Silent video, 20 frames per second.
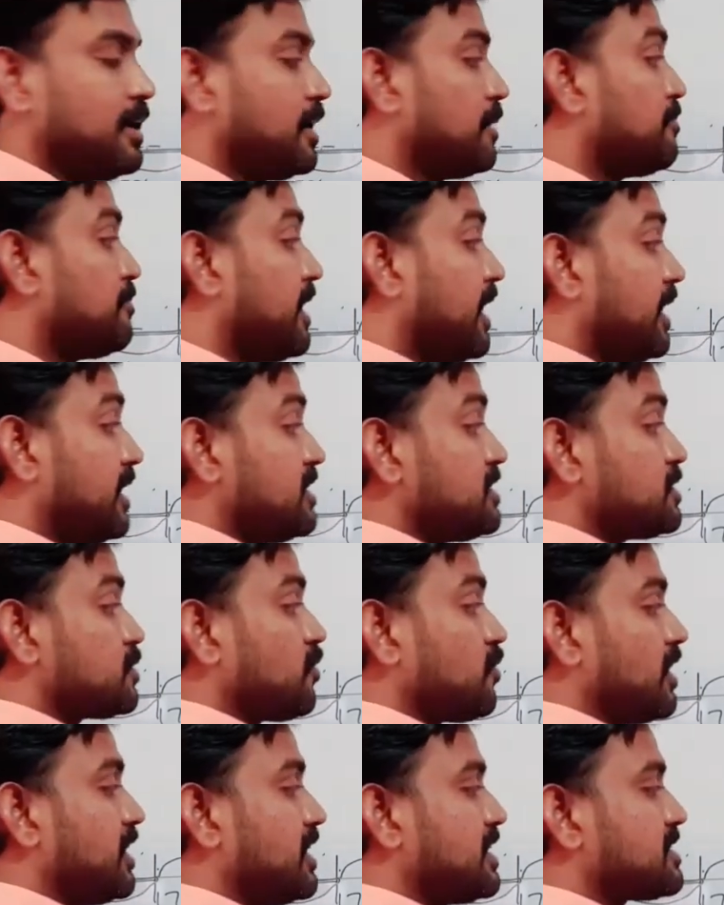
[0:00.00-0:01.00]
Balance
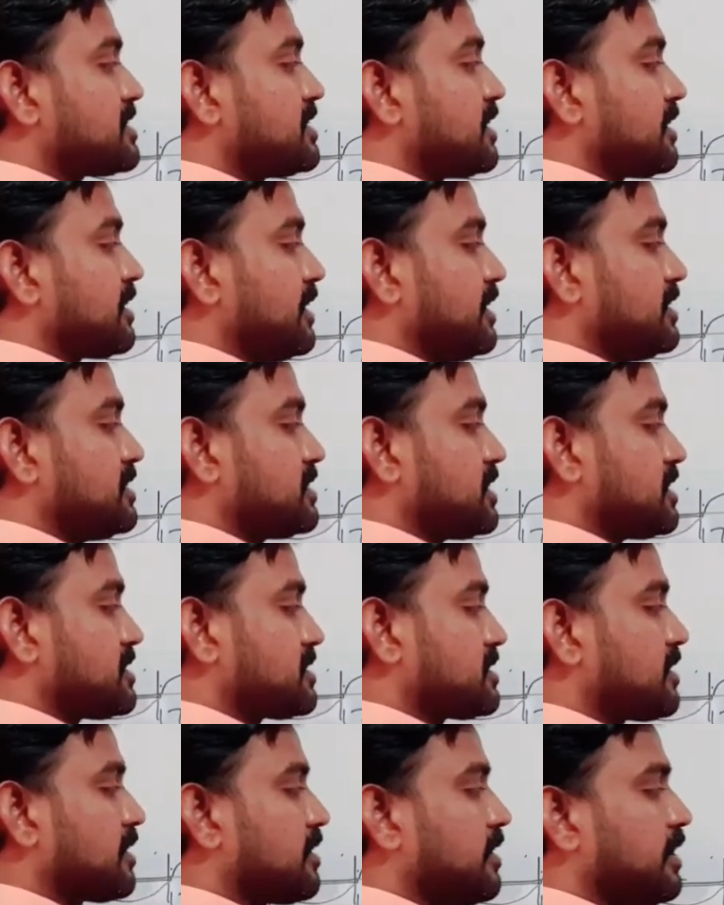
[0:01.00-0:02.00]
1 is there, that
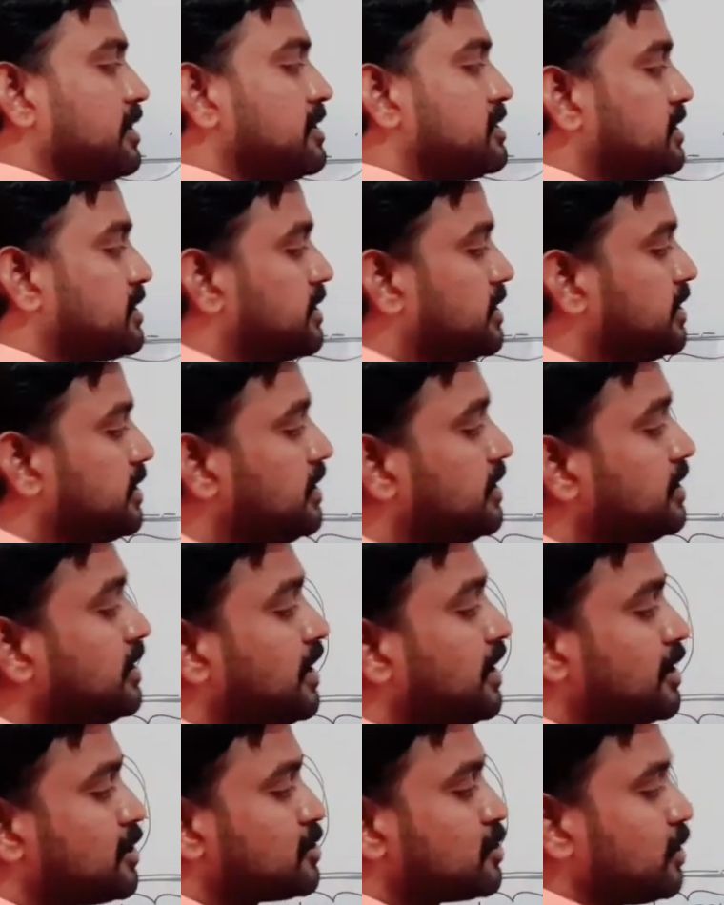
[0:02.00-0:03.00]
just right here.
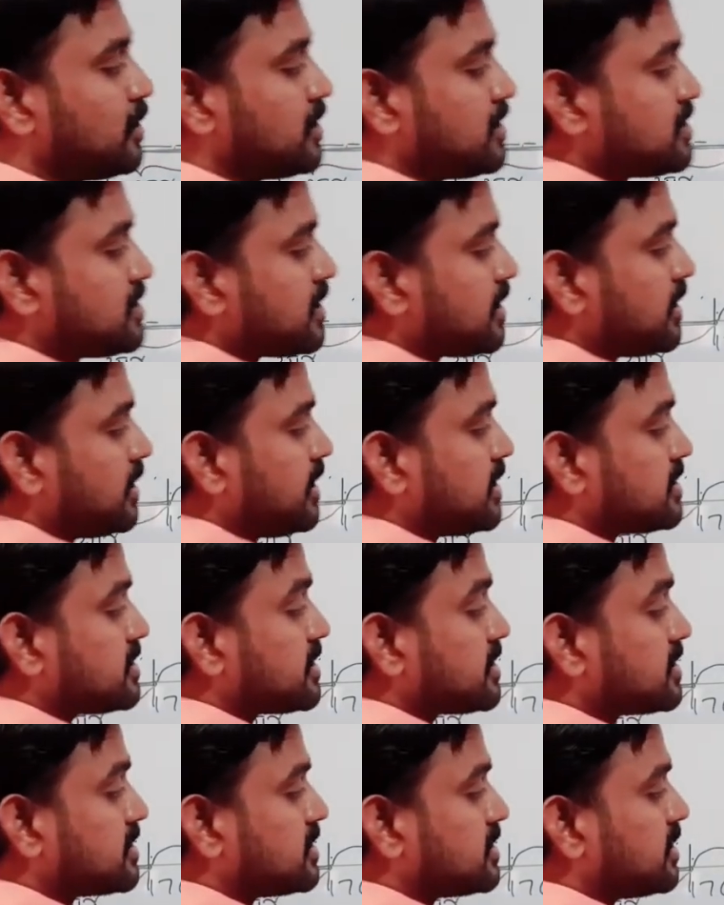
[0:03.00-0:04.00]
So this read as
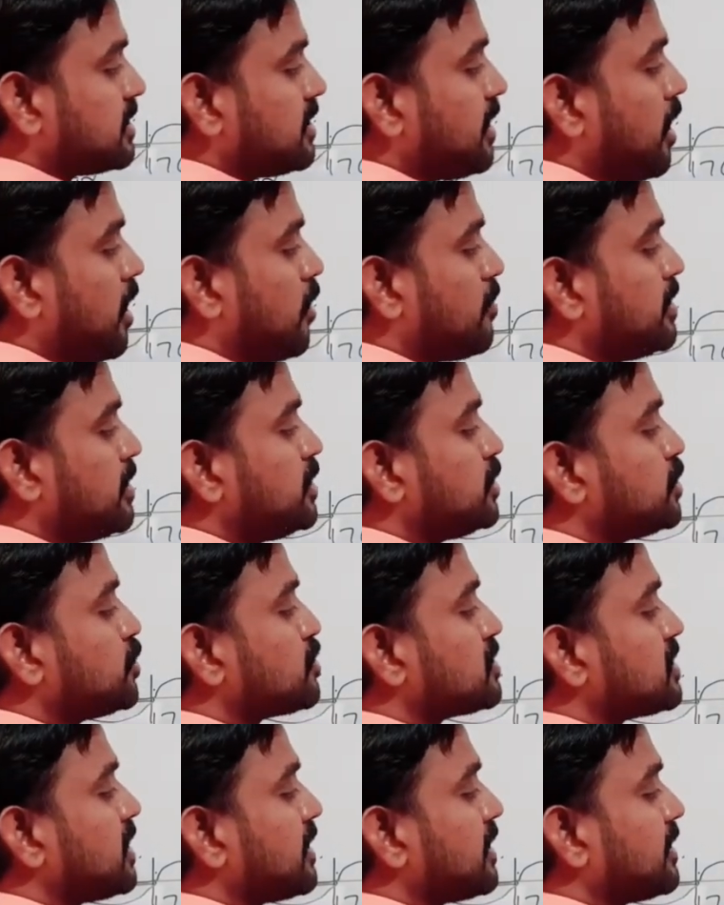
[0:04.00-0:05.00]
16. How many
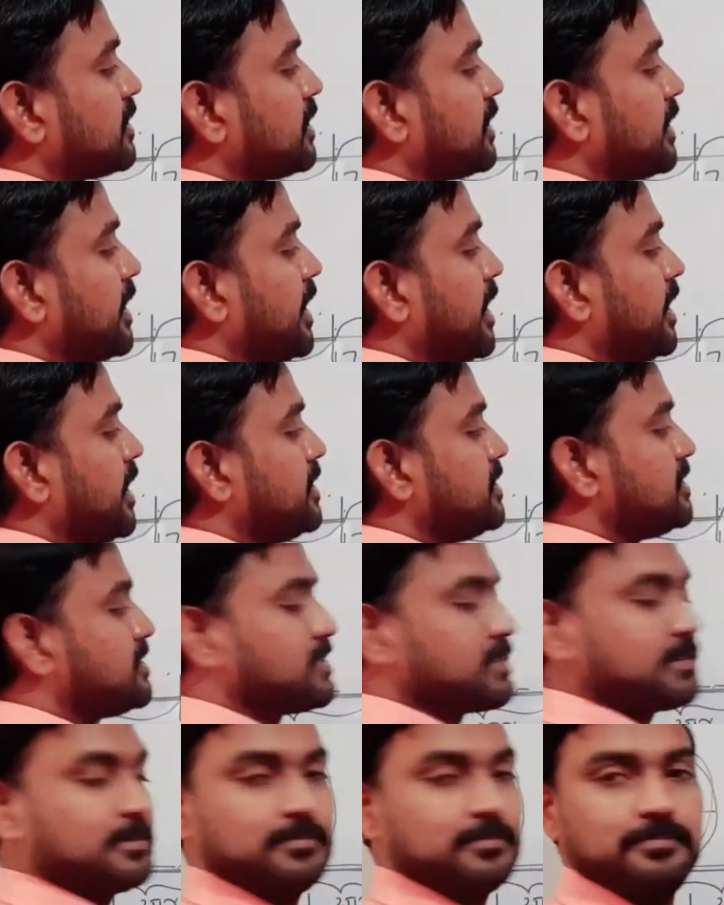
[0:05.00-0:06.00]
2s are there? 8.